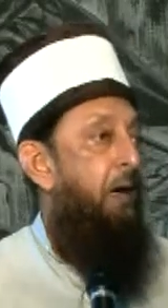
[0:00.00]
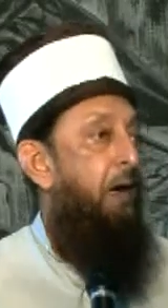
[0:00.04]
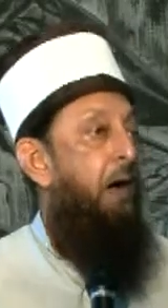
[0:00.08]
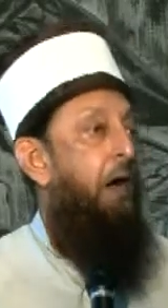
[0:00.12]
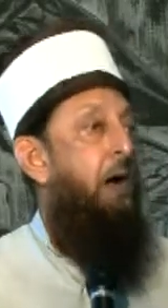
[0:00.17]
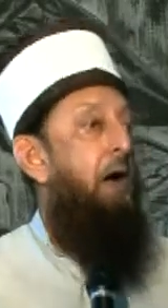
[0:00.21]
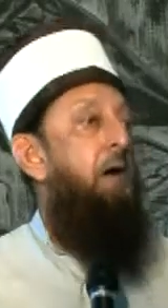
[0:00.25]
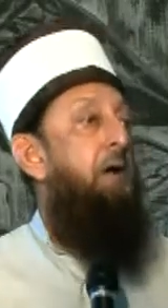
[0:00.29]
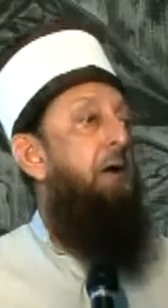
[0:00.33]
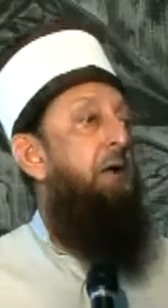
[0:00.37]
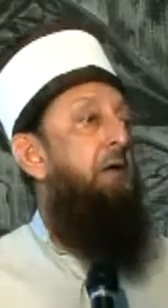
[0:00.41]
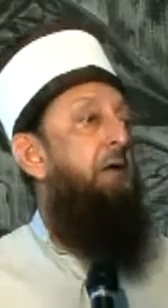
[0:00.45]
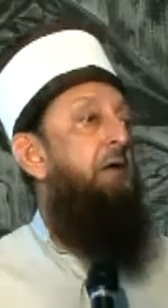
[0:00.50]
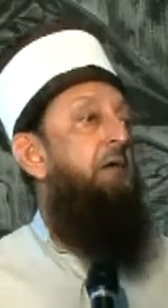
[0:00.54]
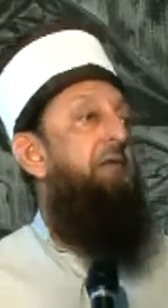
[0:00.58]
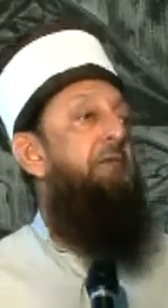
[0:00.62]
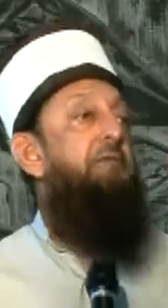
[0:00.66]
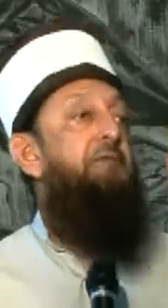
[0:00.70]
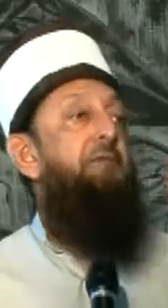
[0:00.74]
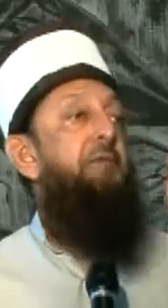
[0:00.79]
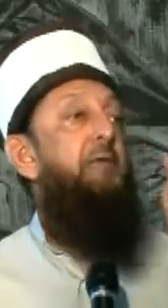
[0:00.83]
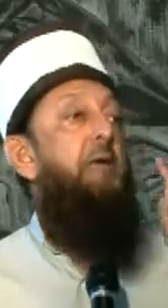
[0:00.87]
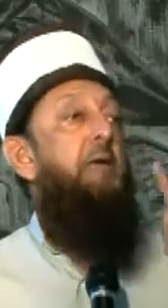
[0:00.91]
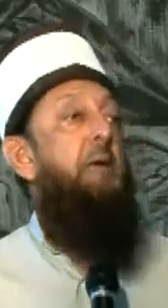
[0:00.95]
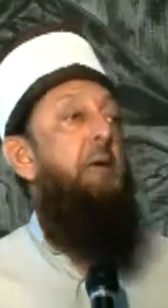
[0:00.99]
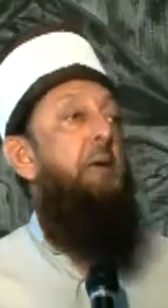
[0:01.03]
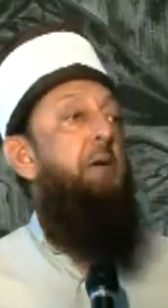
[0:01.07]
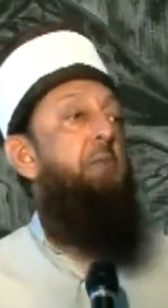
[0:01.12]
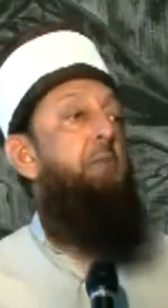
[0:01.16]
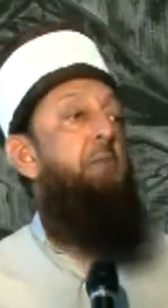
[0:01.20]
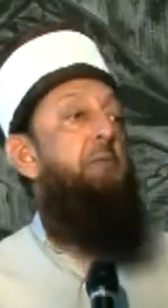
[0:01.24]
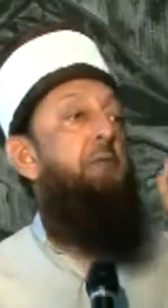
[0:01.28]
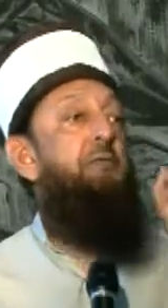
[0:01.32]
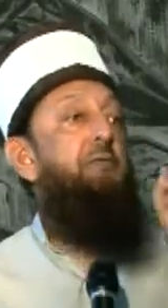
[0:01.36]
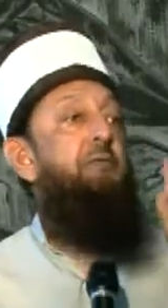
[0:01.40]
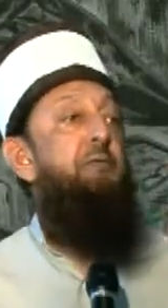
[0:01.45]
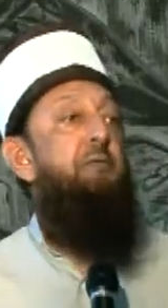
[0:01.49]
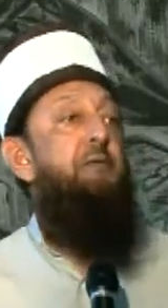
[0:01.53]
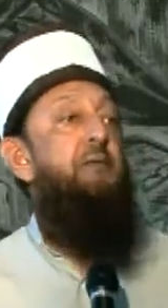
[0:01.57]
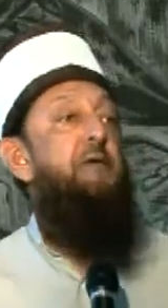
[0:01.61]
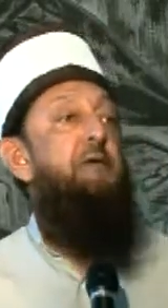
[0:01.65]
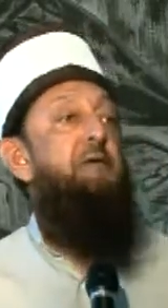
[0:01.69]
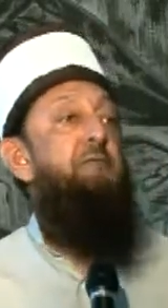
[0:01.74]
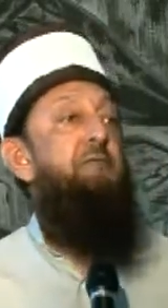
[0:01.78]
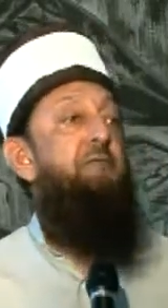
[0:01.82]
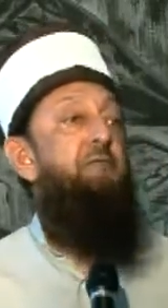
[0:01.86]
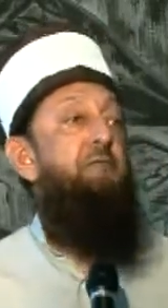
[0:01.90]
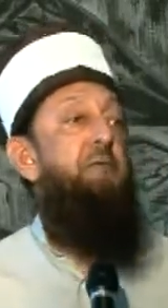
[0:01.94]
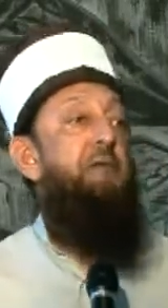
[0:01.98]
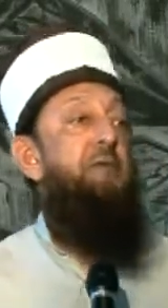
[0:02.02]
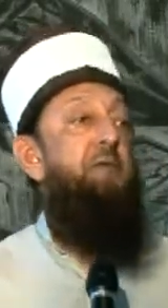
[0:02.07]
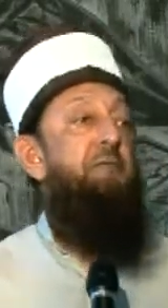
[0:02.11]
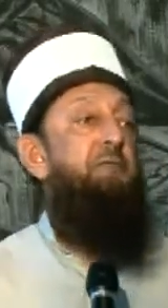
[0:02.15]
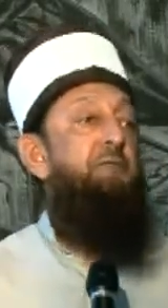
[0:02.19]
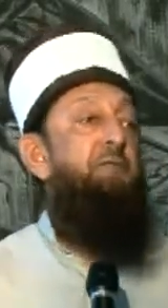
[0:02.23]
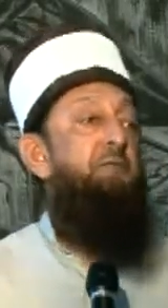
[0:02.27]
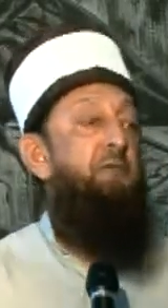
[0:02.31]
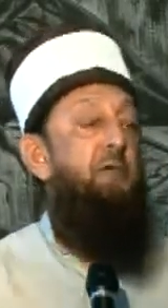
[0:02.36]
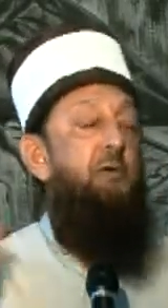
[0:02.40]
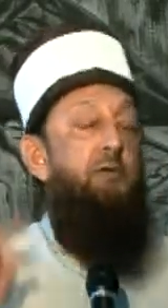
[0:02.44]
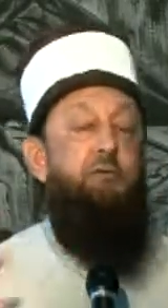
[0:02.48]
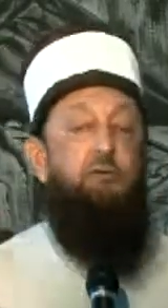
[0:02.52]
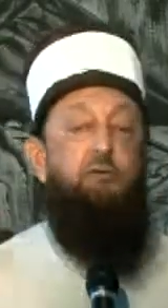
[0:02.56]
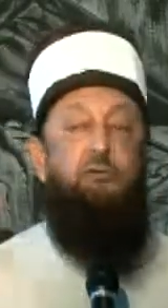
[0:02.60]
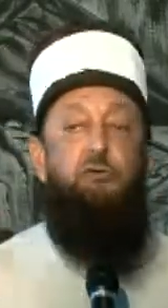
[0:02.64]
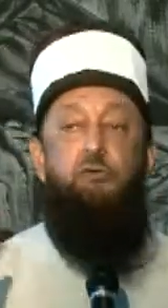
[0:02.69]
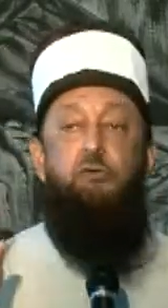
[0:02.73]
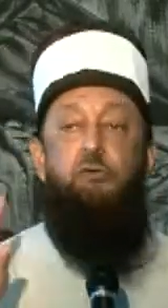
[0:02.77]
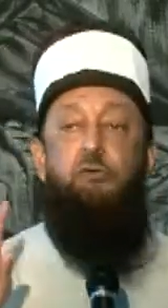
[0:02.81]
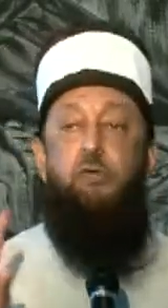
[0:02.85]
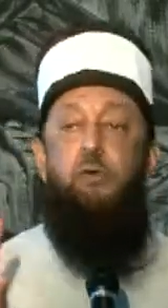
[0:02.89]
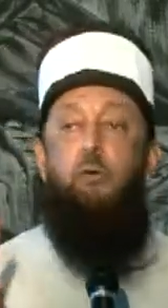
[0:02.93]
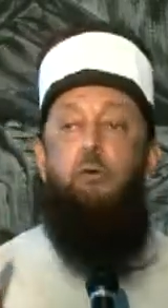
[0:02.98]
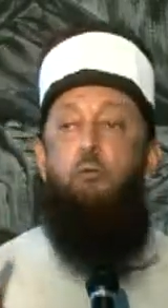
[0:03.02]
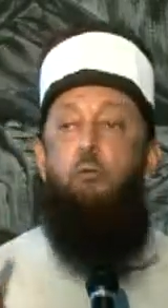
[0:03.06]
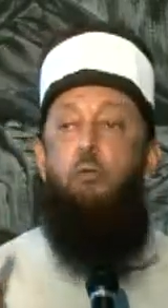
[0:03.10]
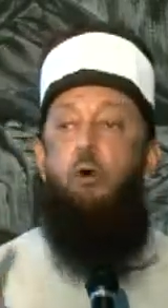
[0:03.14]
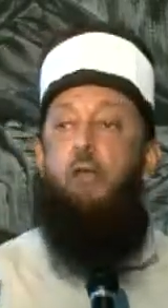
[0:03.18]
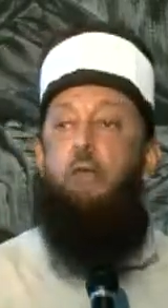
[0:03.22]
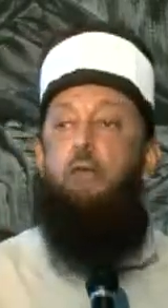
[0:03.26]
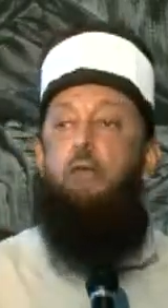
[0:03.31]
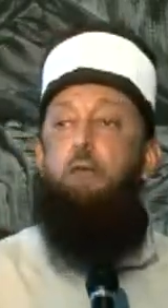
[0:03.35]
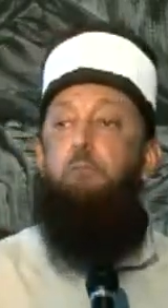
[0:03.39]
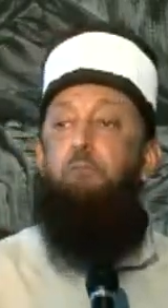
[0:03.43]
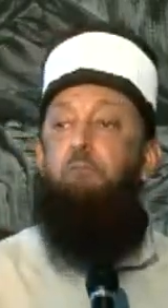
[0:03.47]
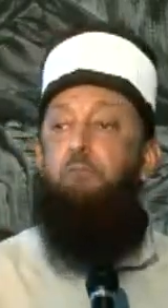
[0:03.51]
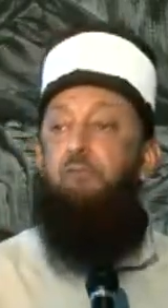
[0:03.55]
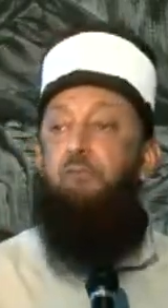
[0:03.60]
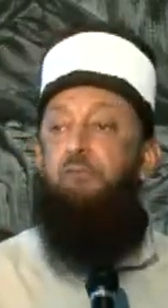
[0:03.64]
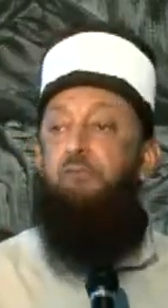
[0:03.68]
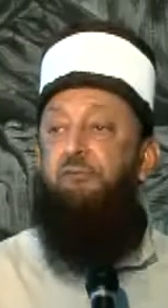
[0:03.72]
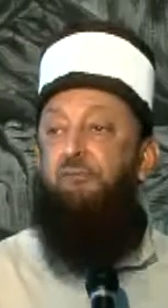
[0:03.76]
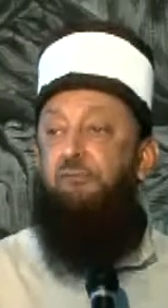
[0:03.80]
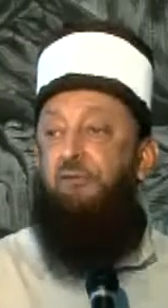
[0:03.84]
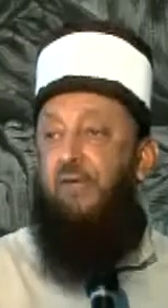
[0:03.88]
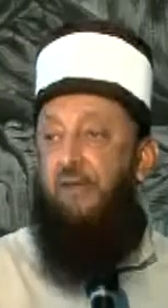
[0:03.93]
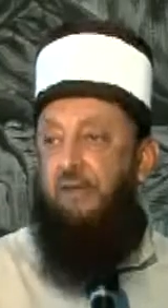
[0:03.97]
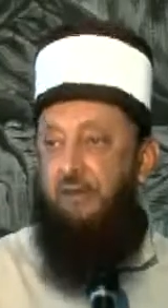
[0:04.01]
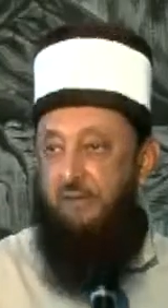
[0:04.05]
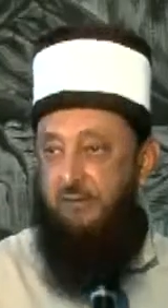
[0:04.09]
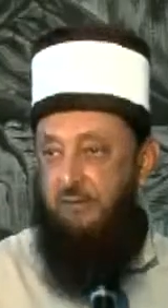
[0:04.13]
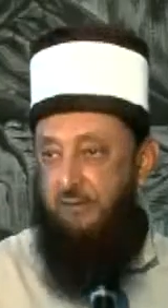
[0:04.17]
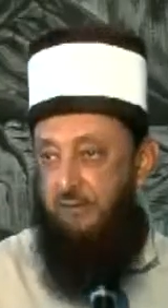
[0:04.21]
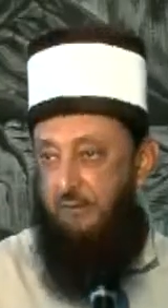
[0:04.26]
Uncle Sam was left with 41%